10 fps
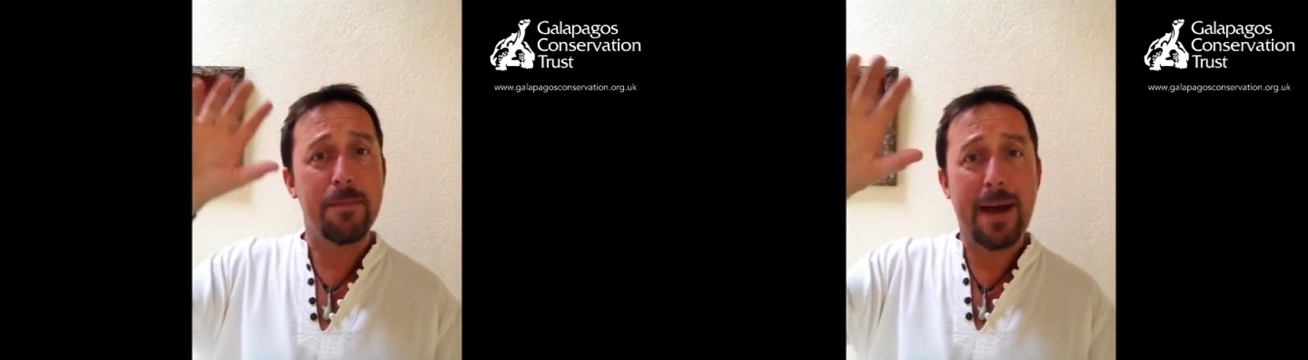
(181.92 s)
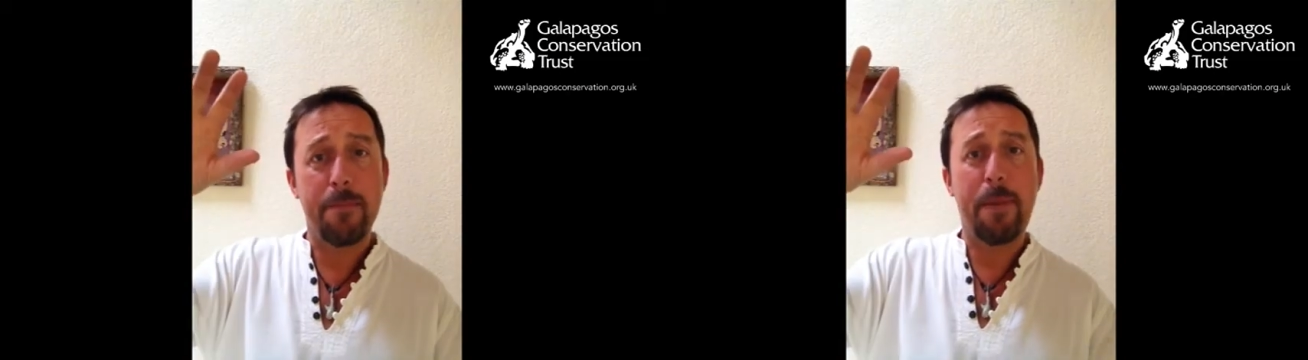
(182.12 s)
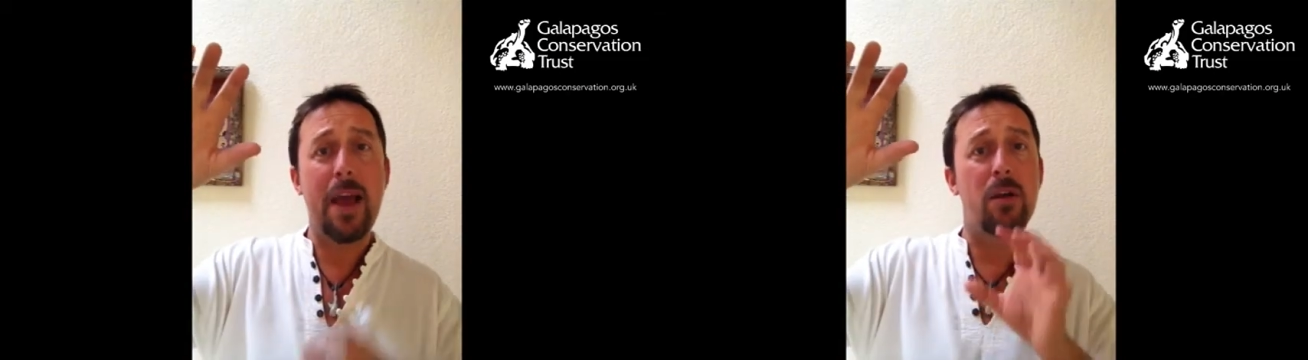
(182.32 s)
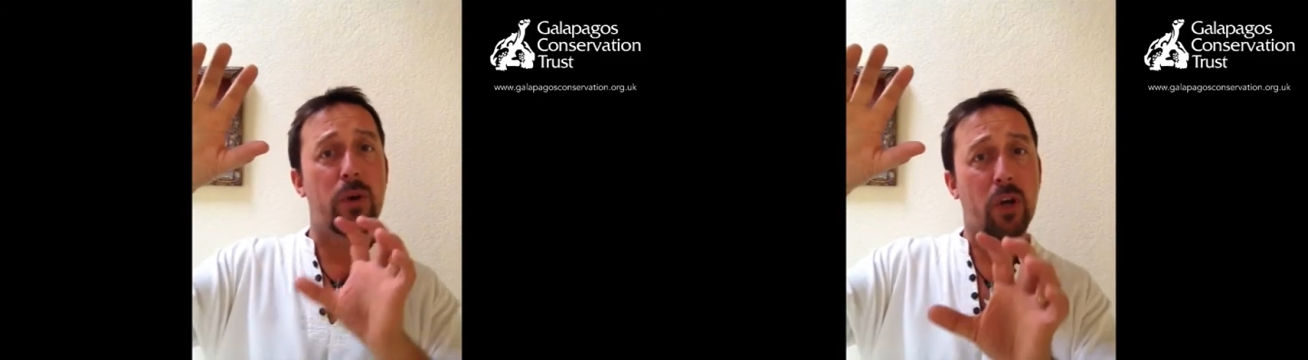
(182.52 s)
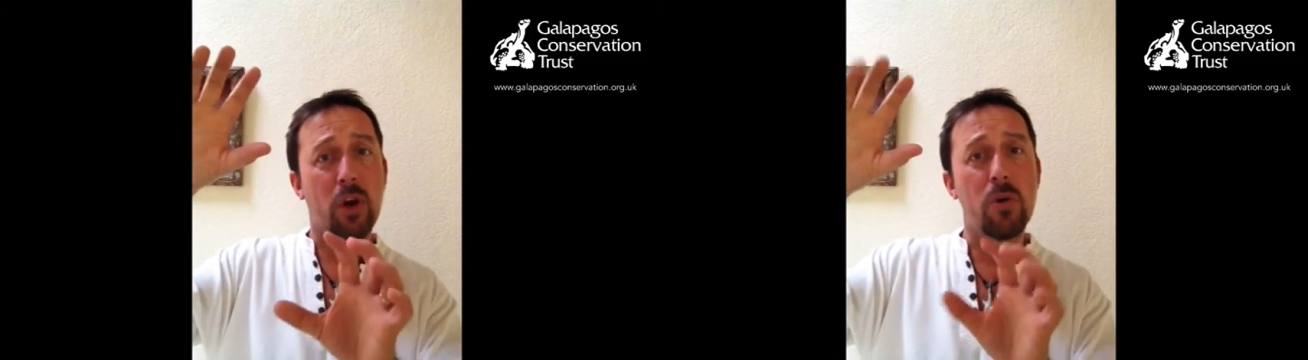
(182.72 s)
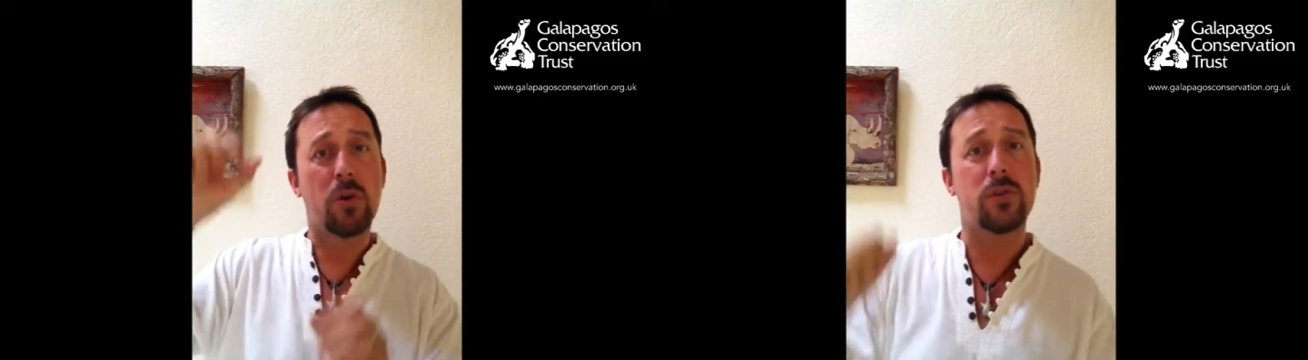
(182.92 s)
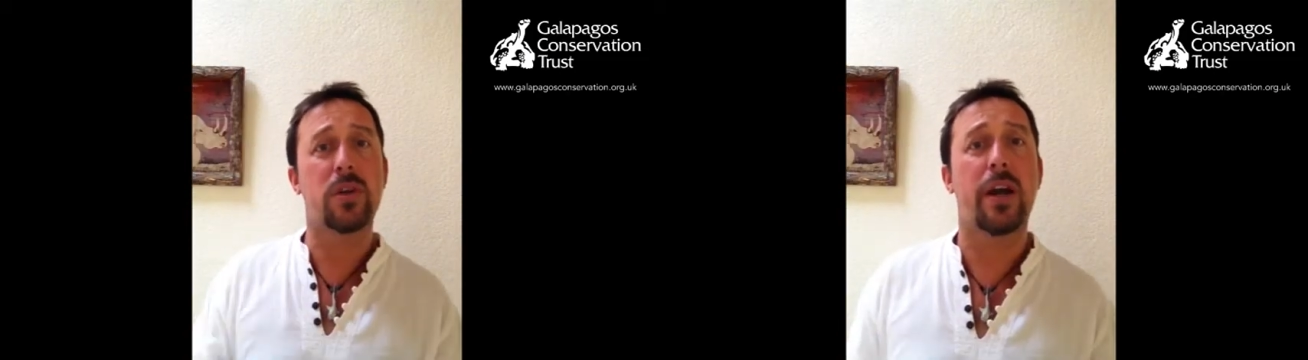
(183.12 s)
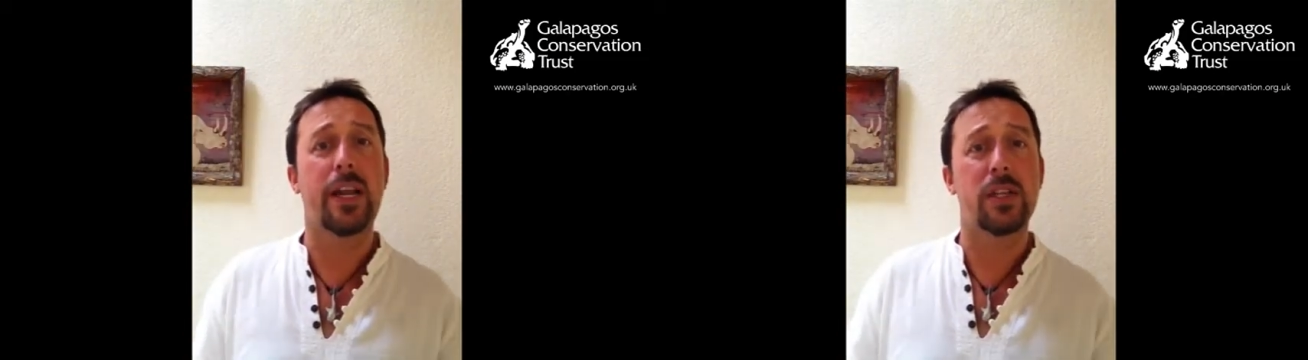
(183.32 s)
in Malpelo and
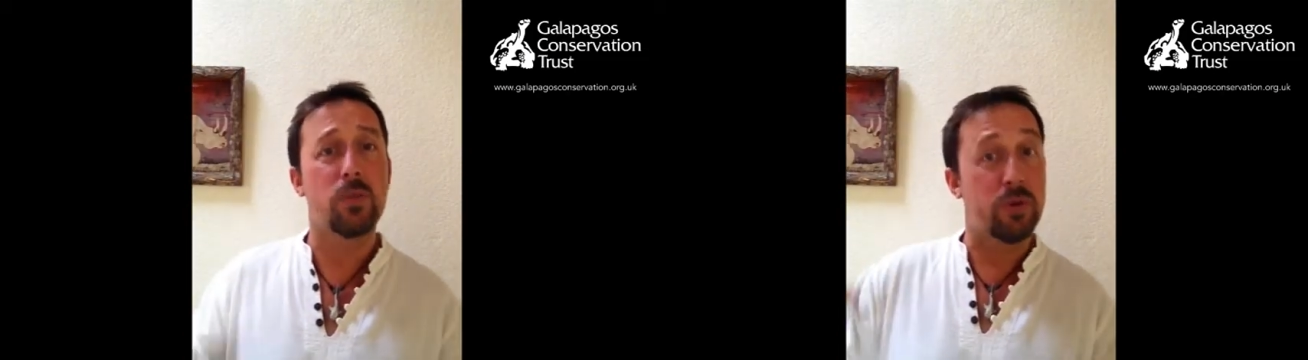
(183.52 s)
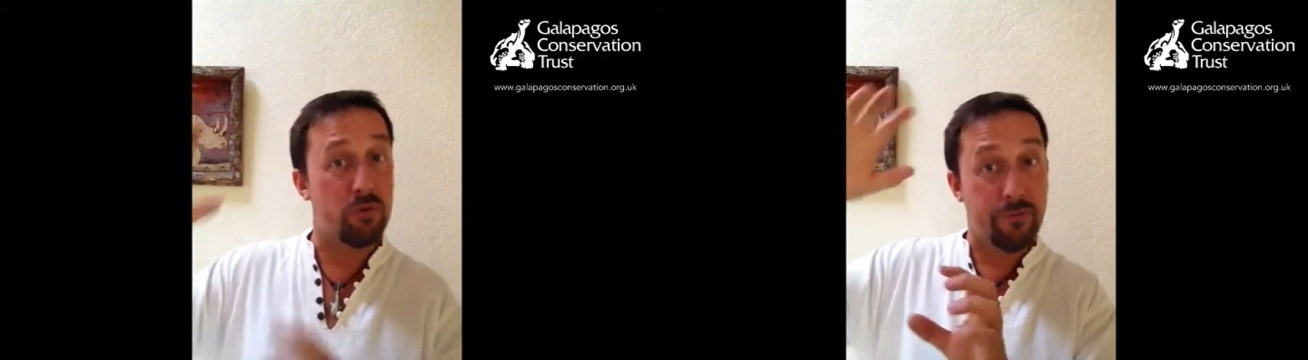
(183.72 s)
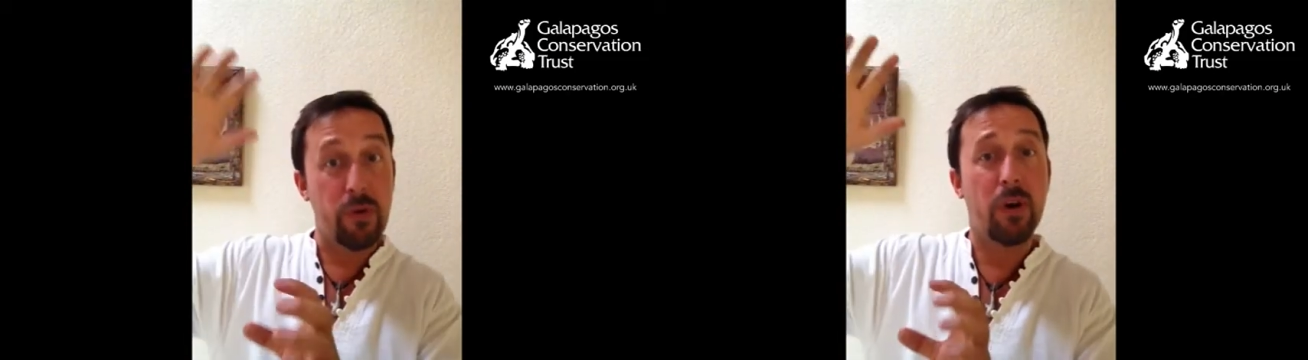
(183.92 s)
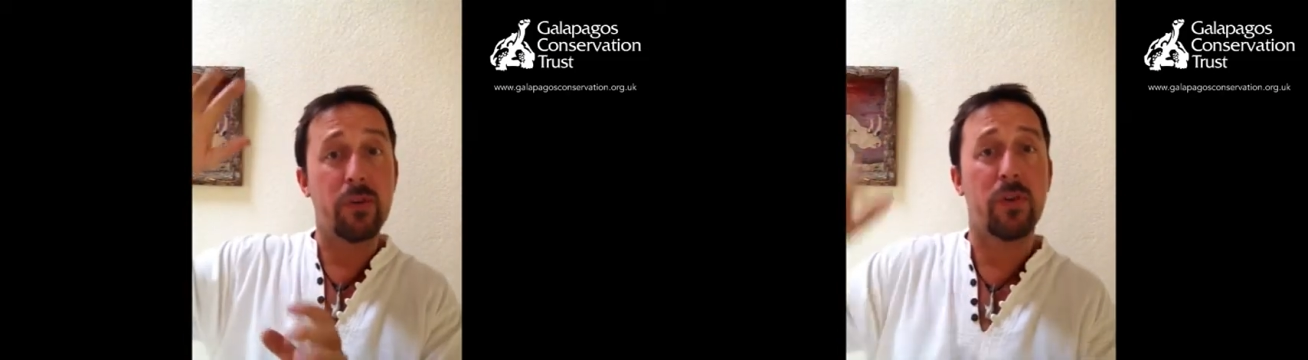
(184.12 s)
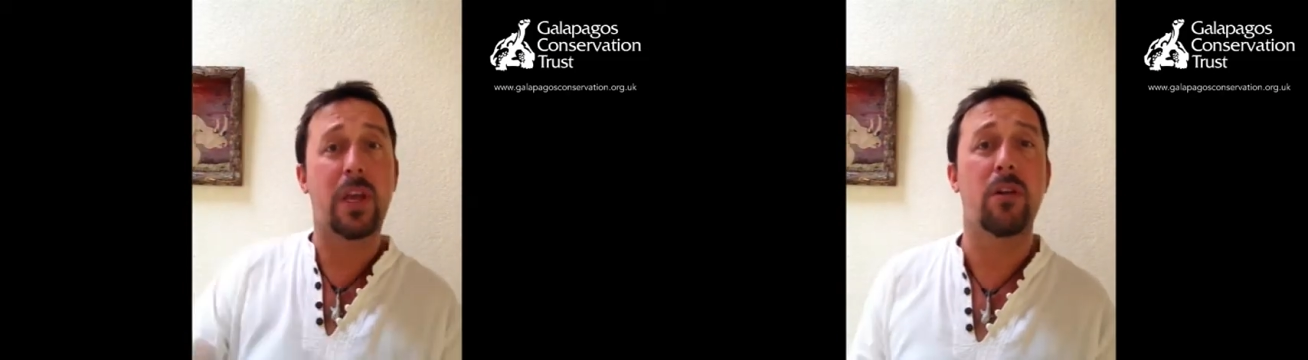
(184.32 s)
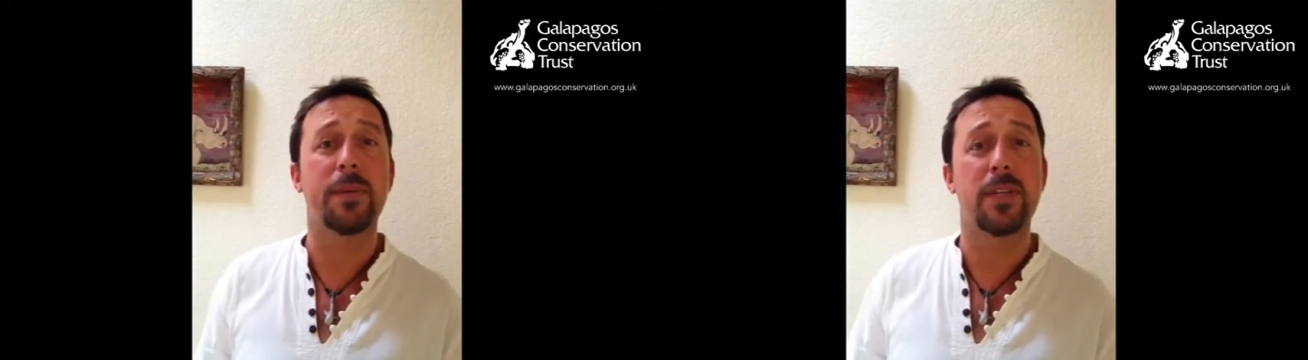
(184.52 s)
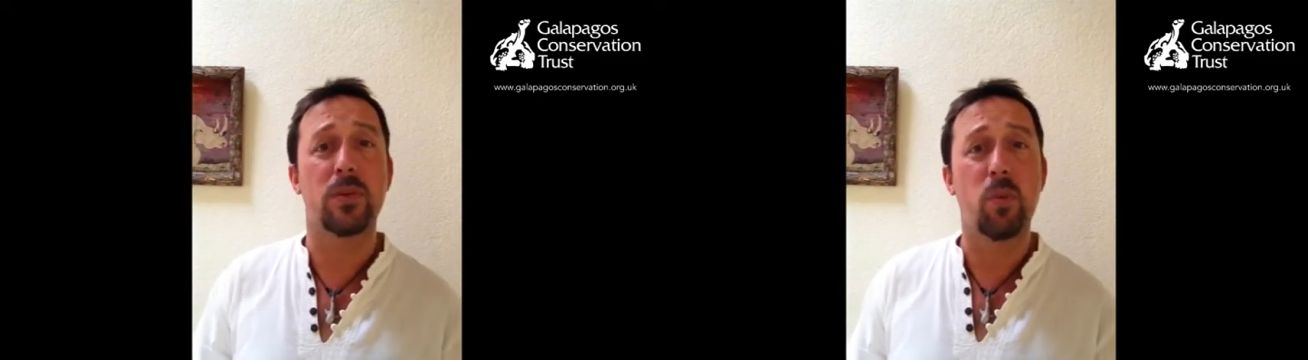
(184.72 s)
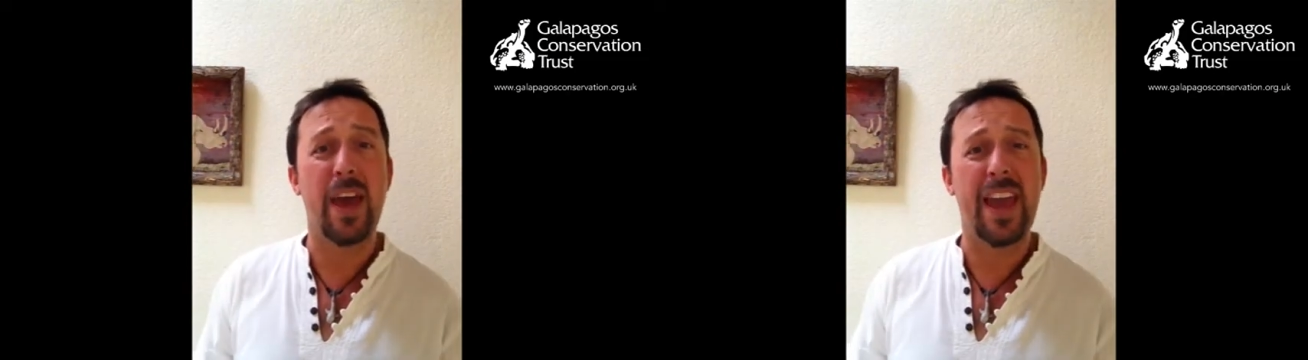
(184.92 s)
Cocos Islands, which are a few hundred
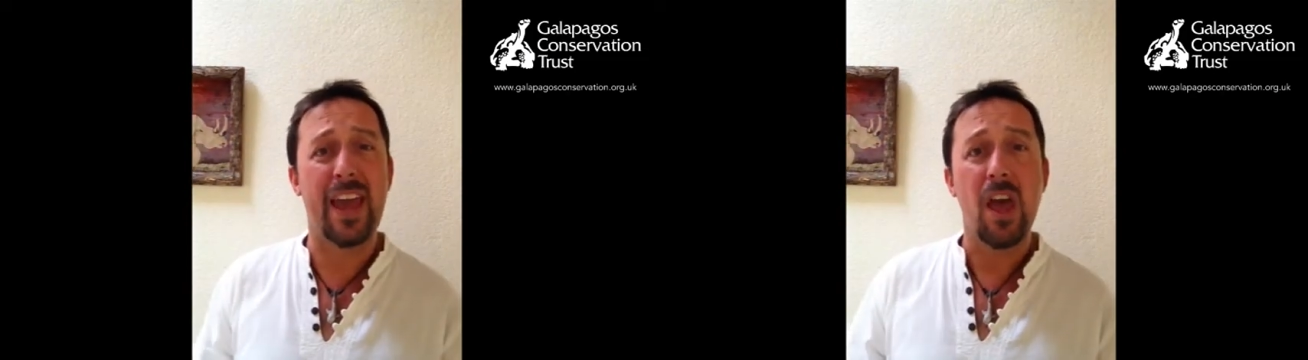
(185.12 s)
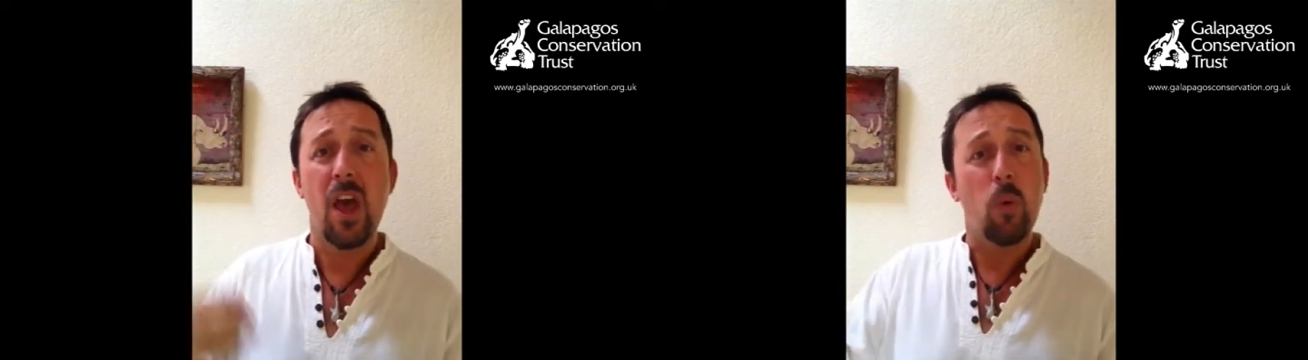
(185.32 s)
kilometers away.